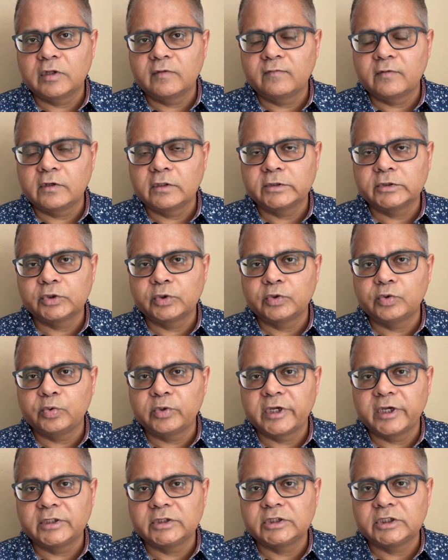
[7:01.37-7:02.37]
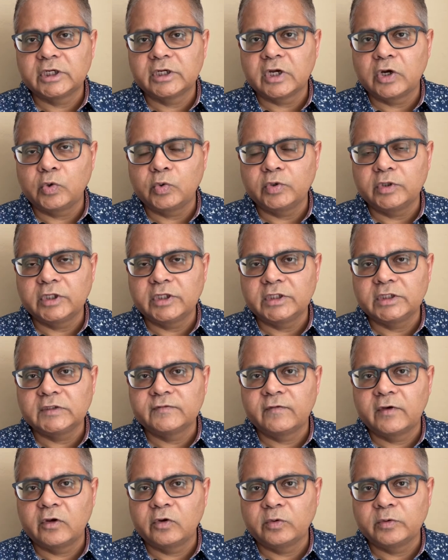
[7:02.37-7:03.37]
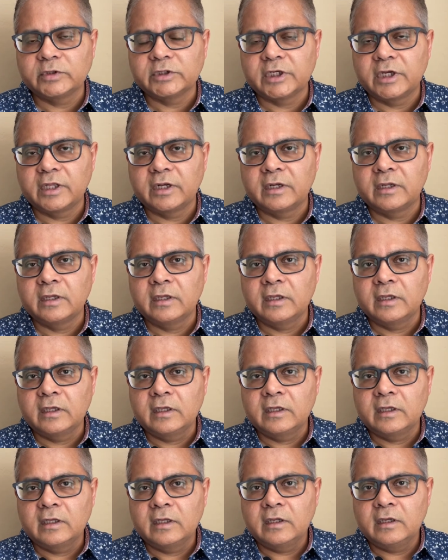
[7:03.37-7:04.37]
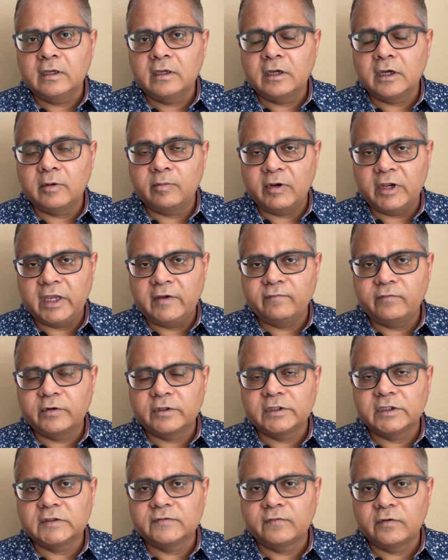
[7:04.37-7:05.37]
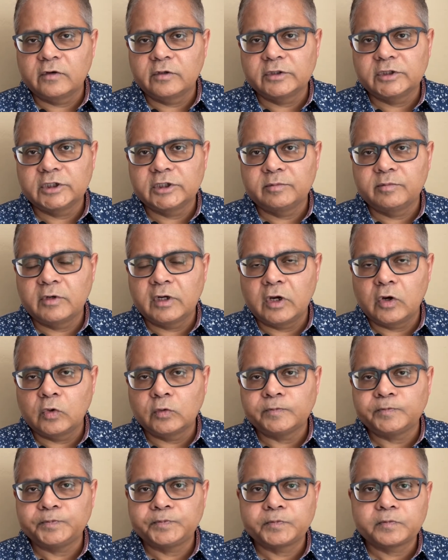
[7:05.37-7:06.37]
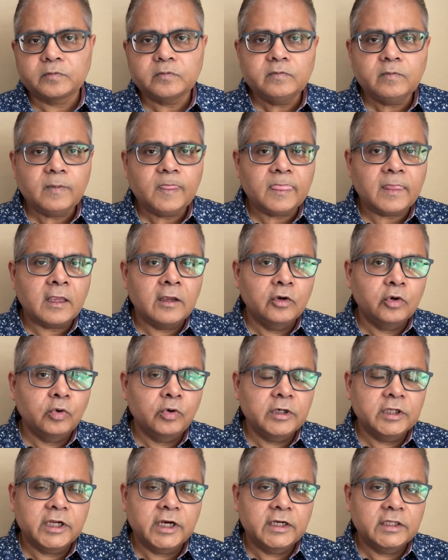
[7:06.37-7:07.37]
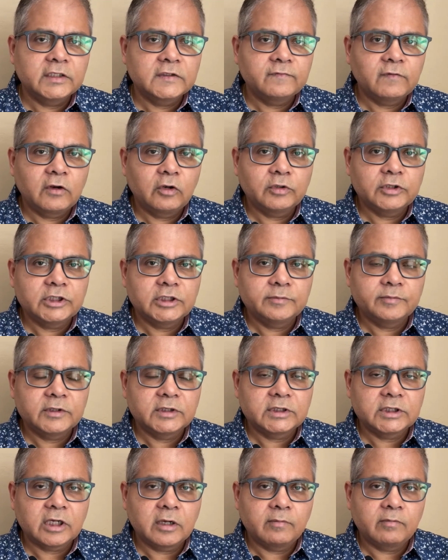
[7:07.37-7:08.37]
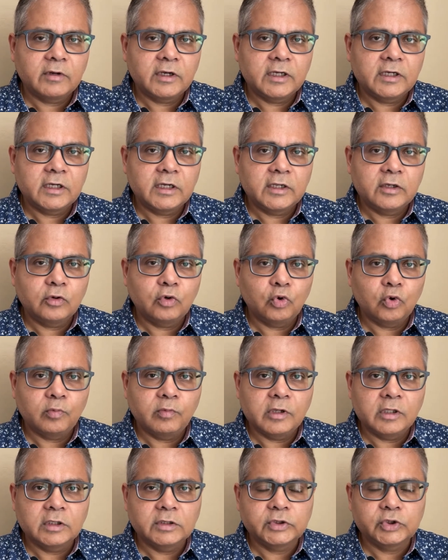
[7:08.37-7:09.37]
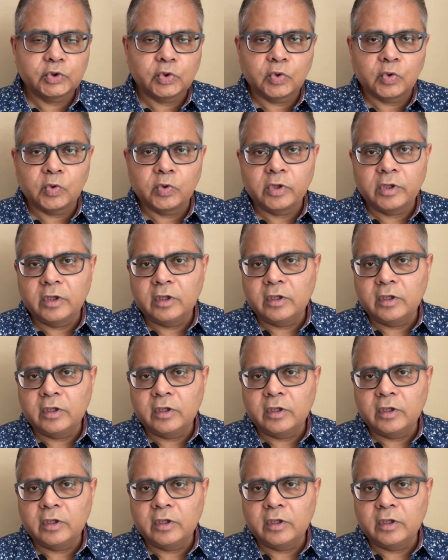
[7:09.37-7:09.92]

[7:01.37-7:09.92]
the world. So you can check out these fellows and apply for this fellowship. Now, note that this fellowship is completely global, so